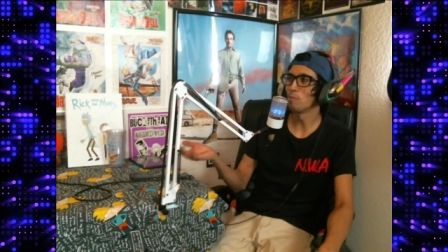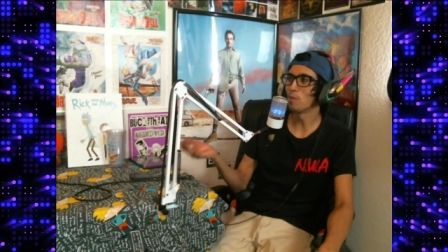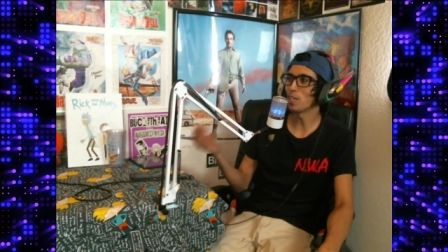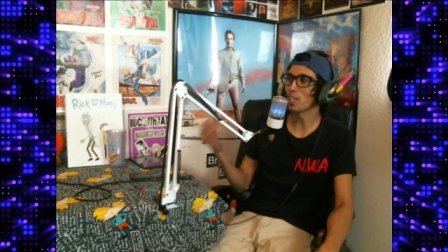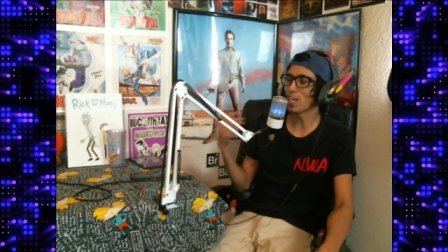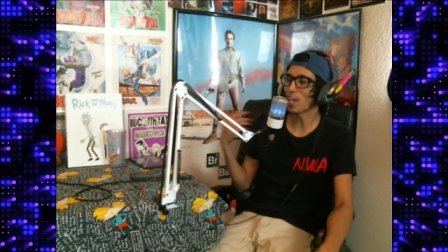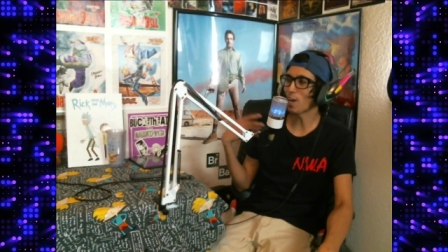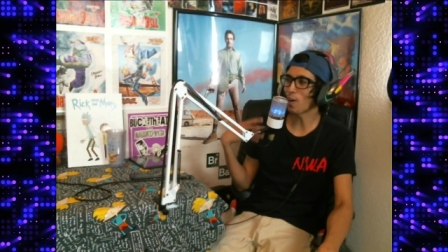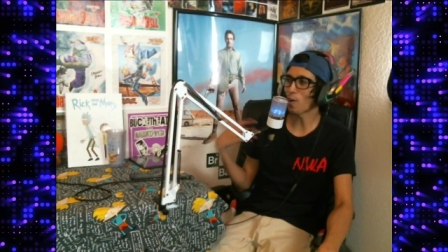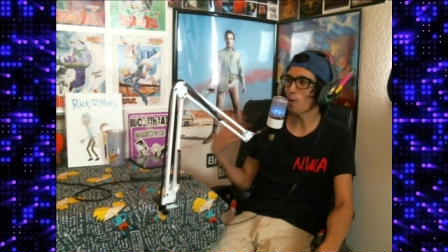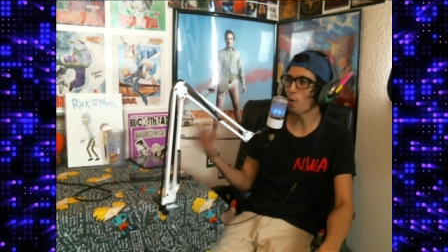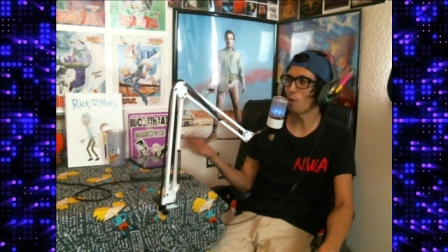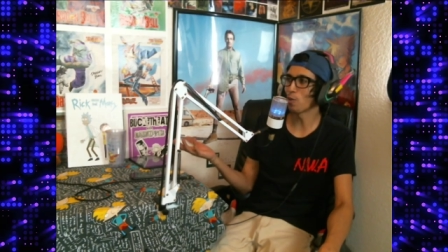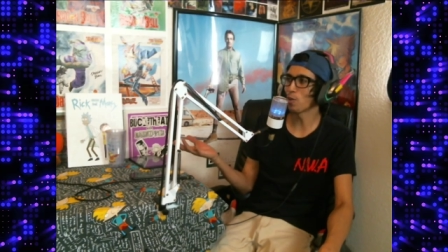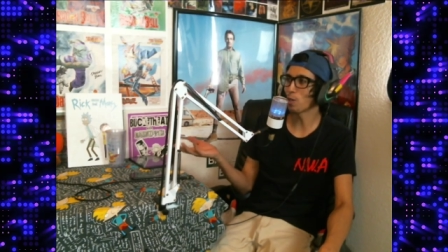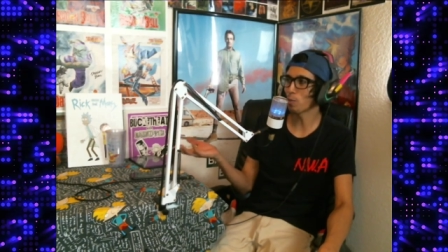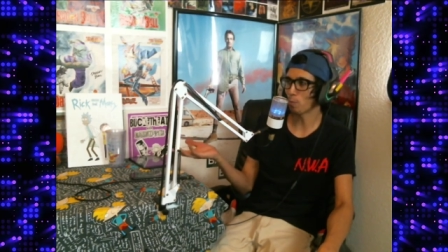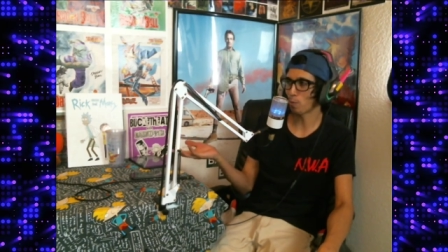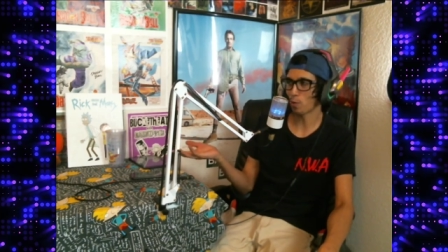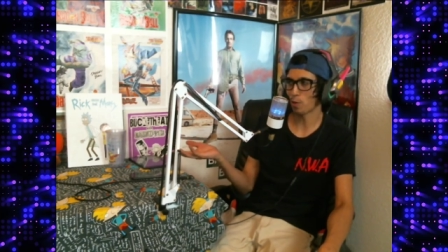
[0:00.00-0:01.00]
yet are only
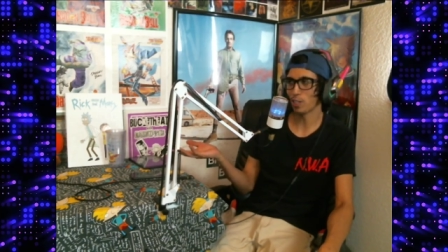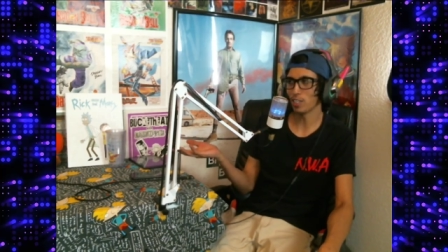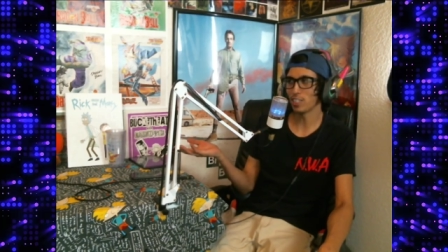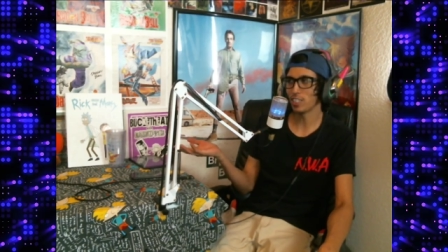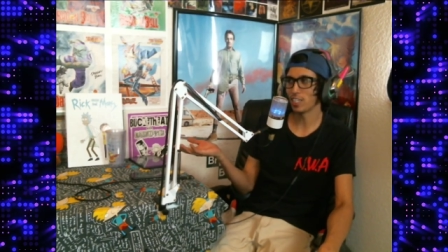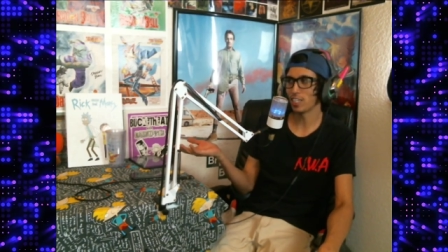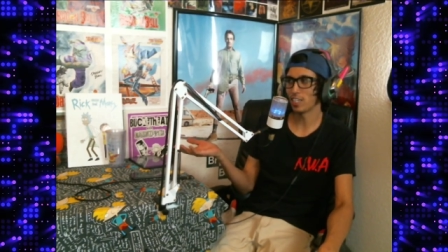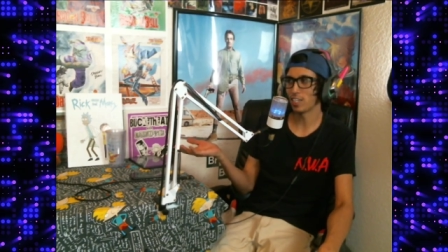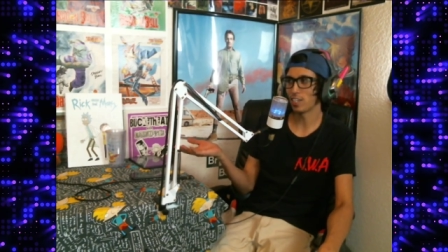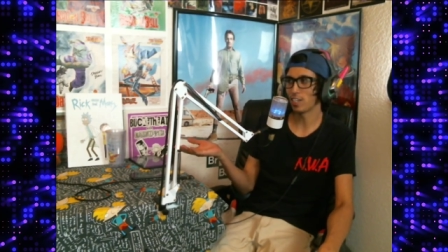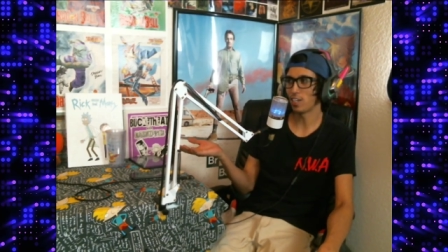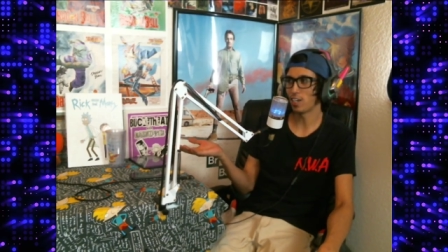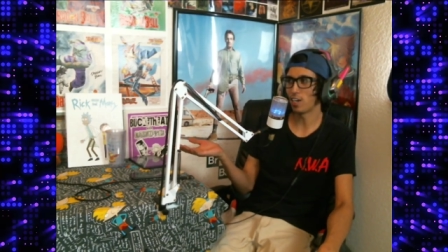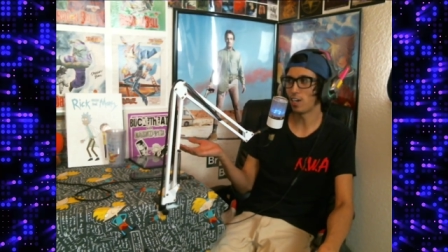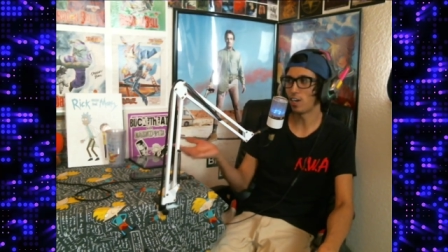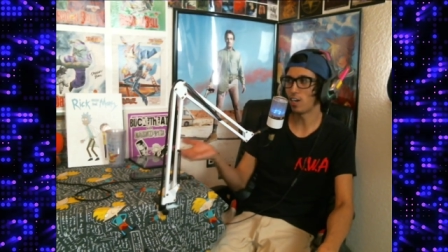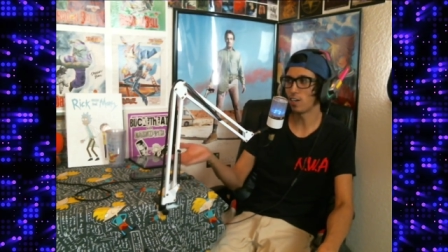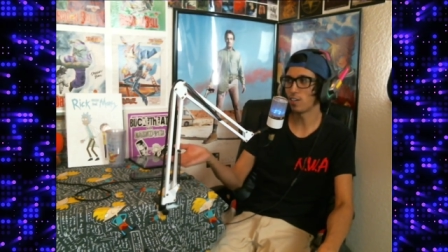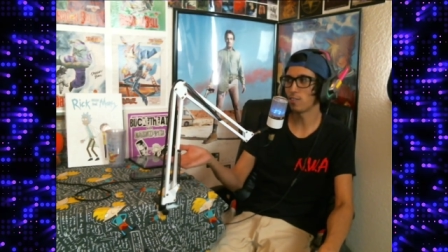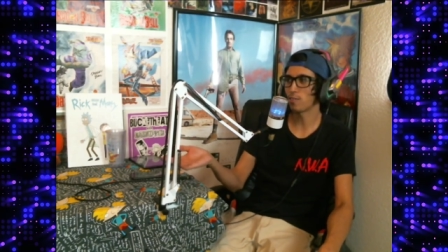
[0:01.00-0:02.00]
printed
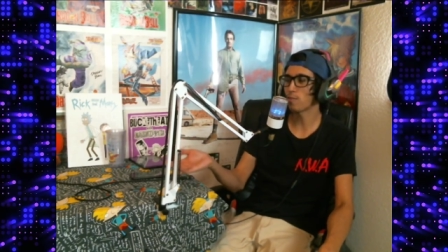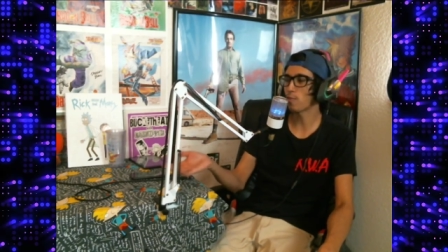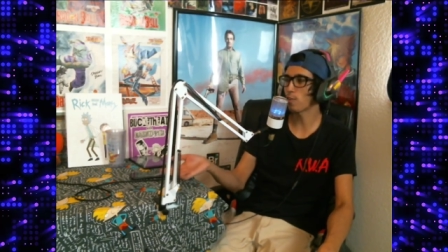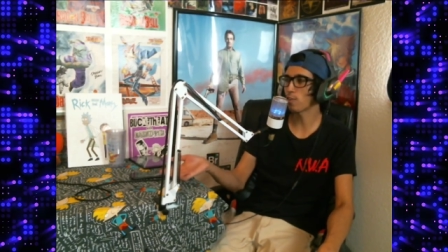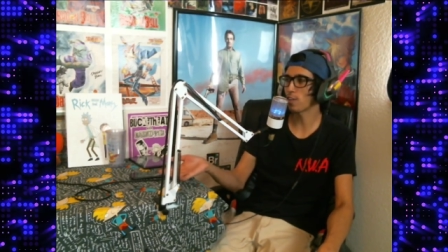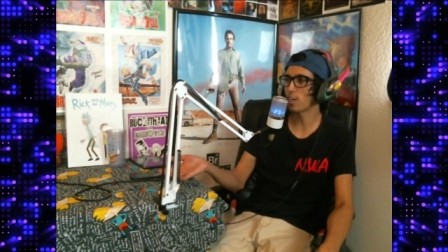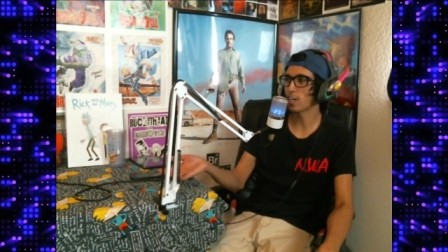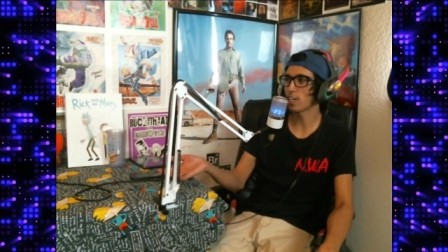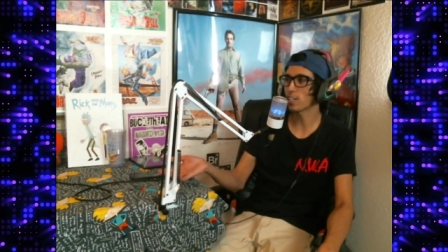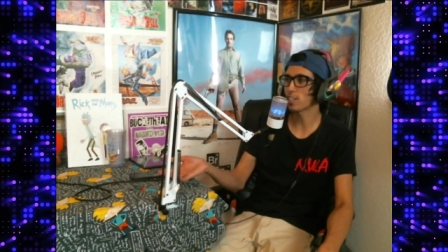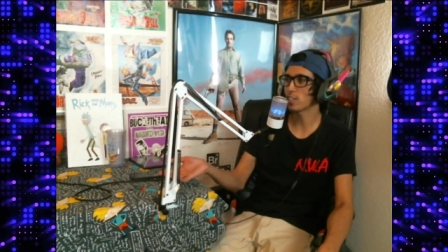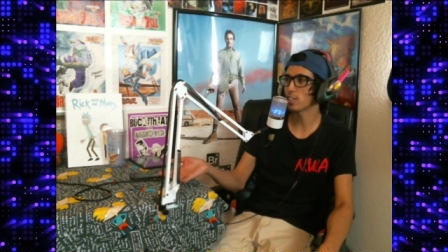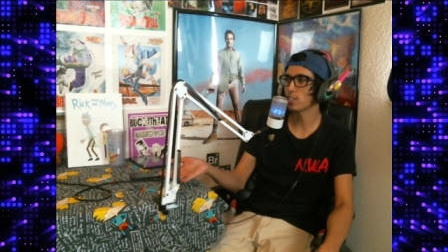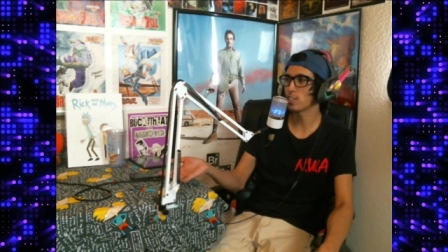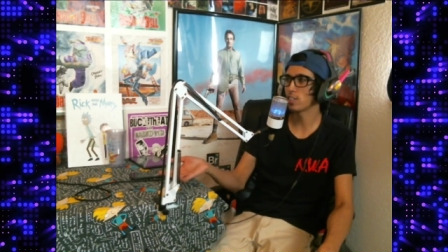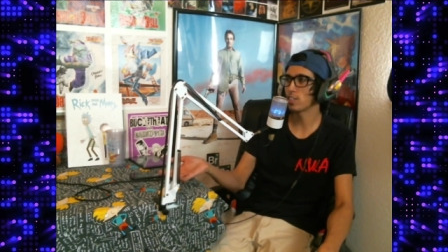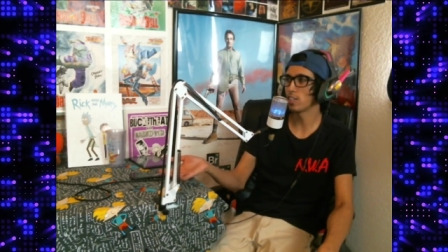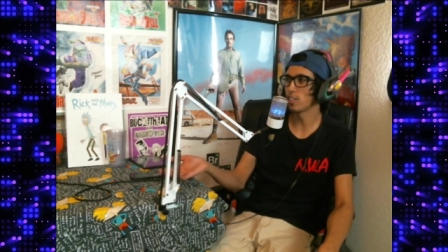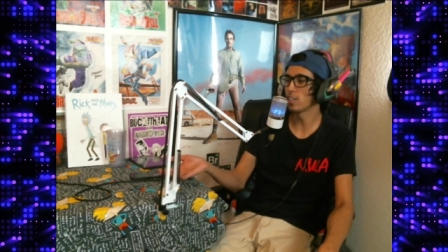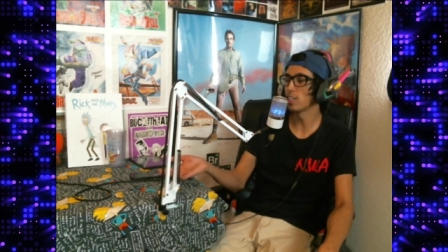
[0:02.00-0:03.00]
for like
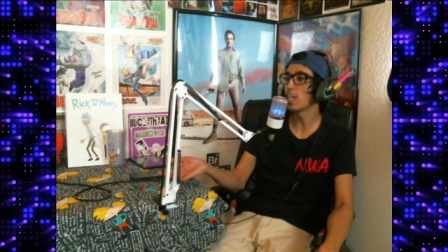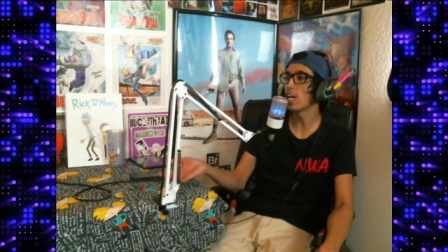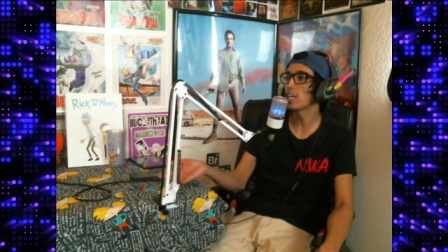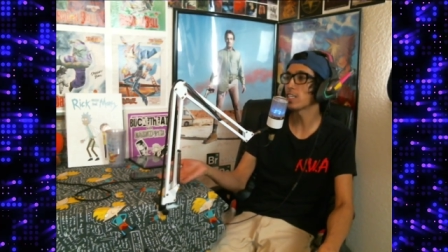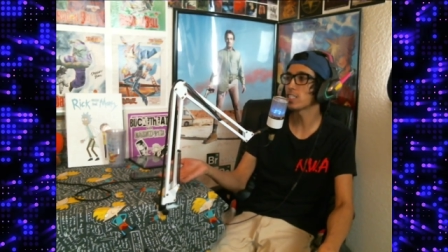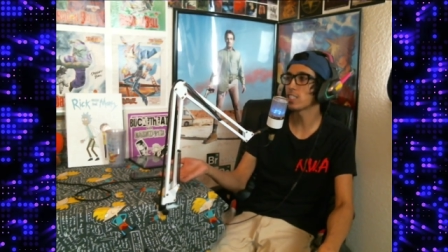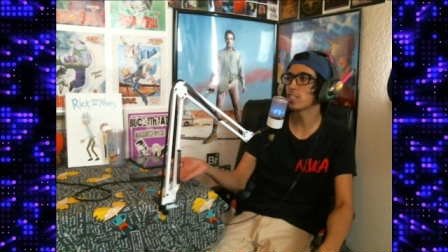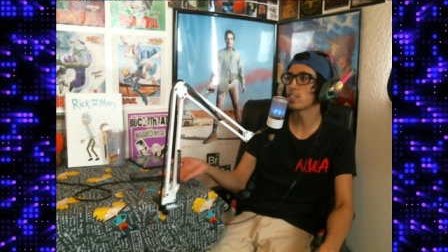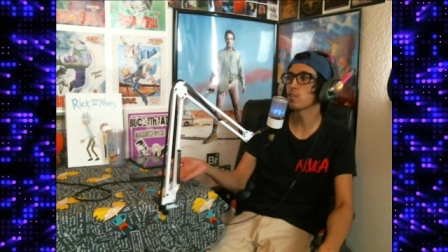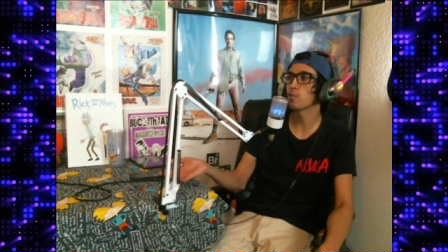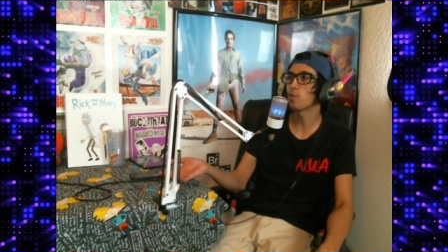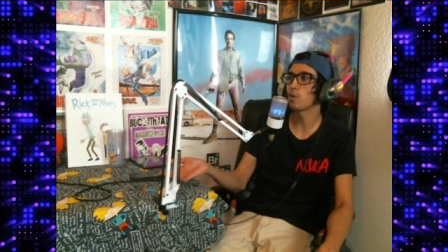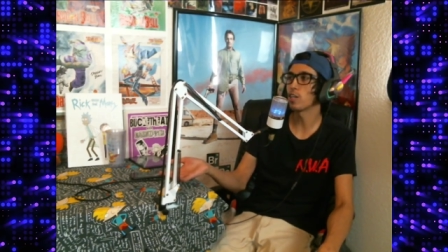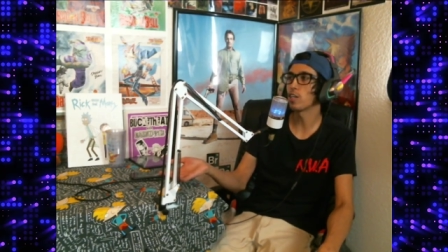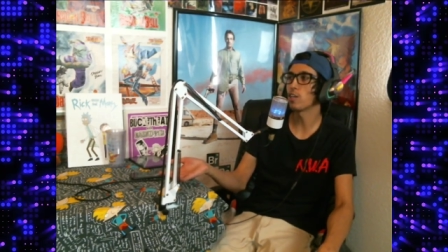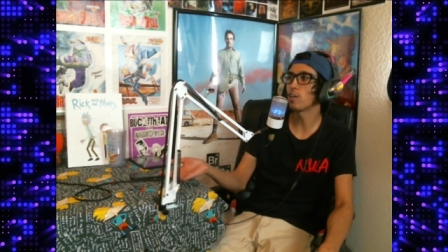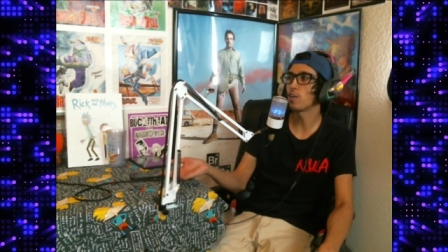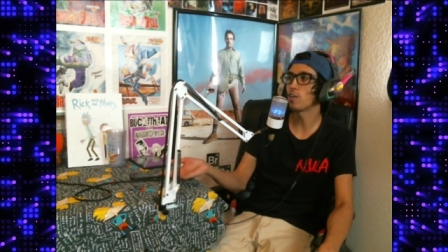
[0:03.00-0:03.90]
less than $20.